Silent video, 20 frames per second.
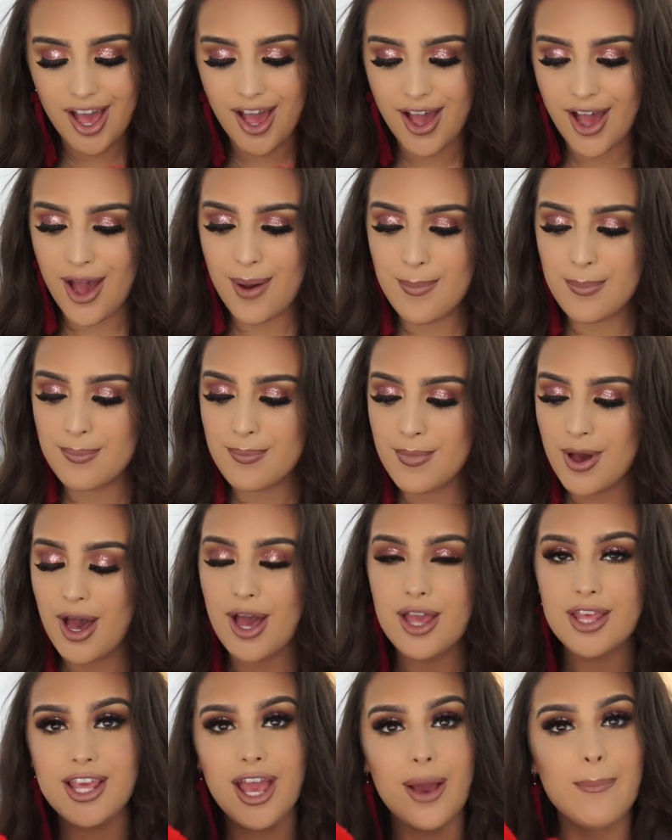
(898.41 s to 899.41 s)
um,
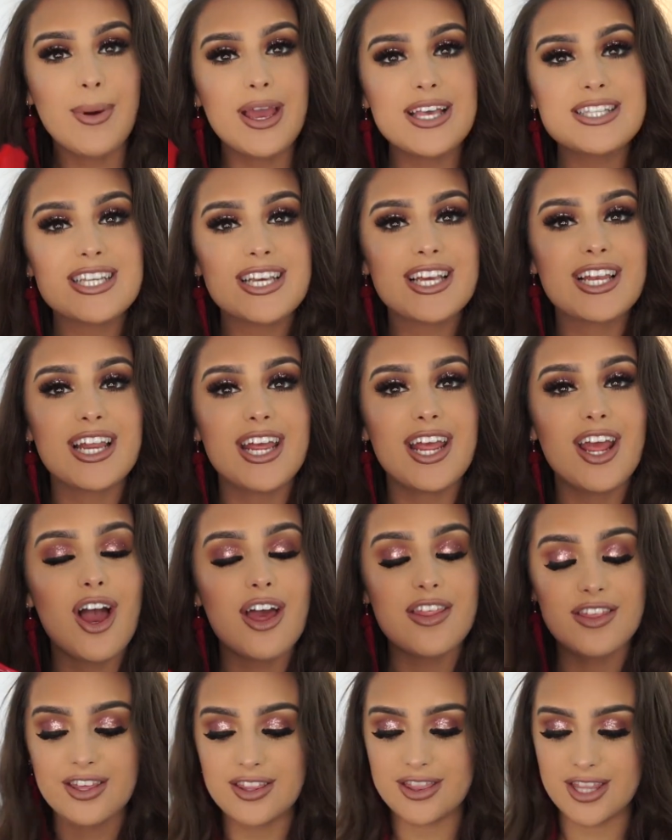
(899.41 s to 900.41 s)
yeah, basically
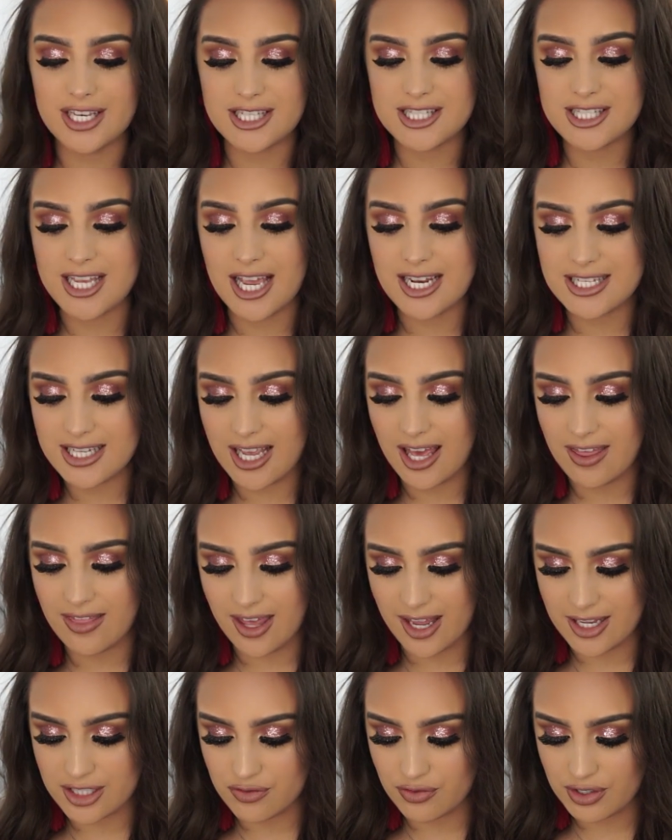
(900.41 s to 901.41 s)
I think this set together
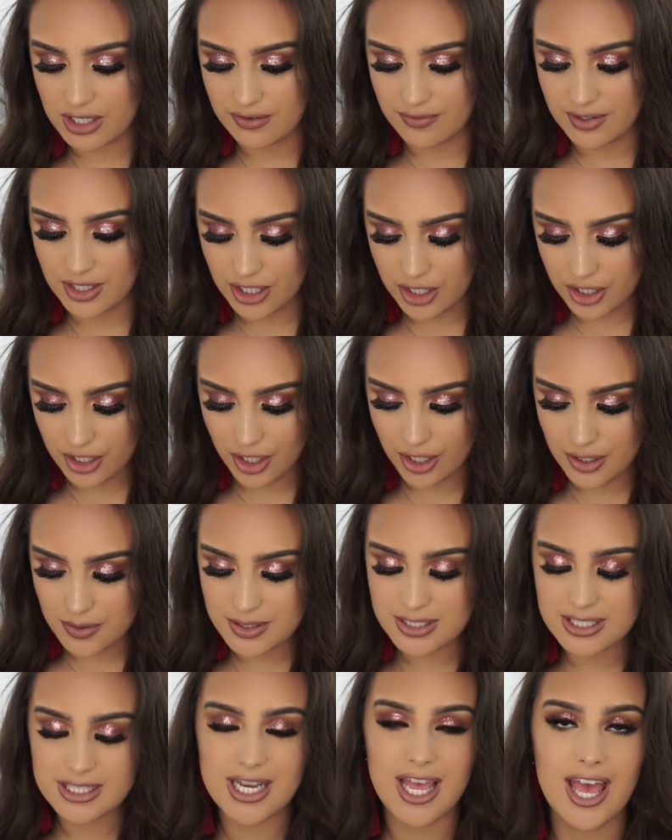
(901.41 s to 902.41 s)
is really, really
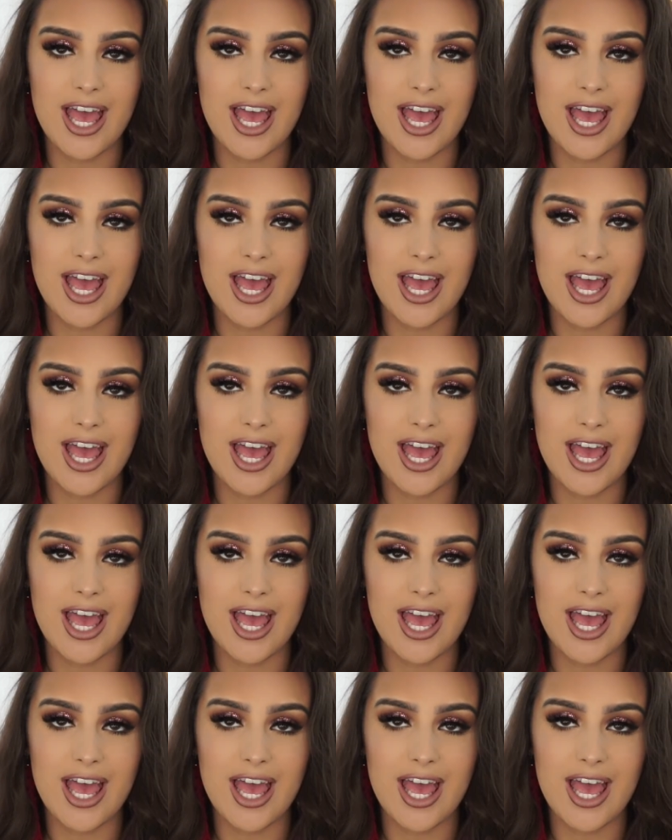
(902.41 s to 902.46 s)
cute